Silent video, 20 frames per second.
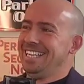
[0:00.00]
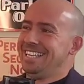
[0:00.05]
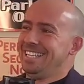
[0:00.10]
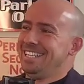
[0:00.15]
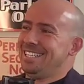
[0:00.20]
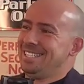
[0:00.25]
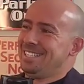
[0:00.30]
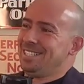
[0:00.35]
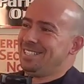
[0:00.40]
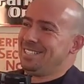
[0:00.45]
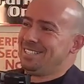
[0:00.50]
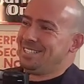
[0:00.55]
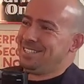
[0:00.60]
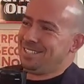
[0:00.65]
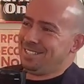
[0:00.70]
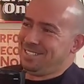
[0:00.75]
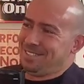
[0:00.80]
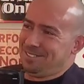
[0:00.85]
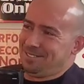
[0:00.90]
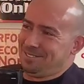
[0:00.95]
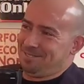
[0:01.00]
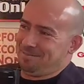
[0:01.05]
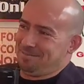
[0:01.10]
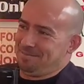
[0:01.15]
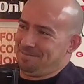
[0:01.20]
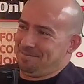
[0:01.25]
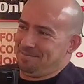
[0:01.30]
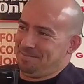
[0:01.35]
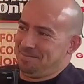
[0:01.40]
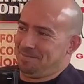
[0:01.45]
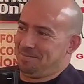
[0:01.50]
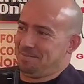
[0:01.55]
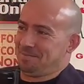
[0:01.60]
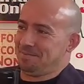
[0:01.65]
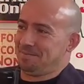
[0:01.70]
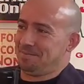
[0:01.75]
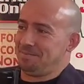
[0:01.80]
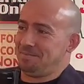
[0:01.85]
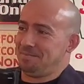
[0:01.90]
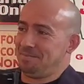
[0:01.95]
they'd have gone after the
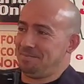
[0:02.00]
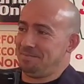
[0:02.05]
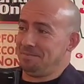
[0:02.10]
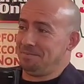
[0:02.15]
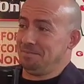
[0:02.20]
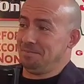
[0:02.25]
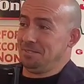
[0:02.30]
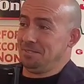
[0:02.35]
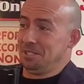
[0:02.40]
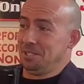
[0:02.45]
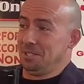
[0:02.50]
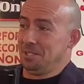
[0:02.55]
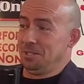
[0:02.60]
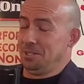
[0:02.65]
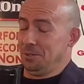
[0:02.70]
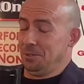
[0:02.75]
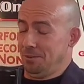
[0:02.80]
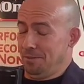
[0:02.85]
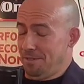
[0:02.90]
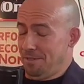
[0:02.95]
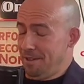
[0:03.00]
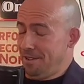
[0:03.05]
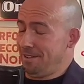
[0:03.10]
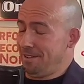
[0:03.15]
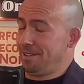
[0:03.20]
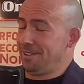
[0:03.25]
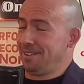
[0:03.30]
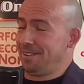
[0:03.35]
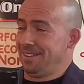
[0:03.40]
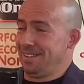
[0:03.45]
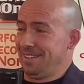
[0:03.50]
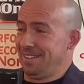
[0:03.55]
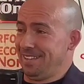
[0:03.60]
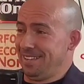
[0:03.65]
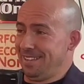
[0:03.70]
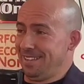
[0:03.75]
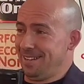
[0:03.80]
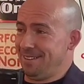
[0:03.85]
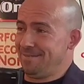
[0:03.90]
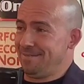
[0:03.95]
contractor, obviously, the seller. Yep. And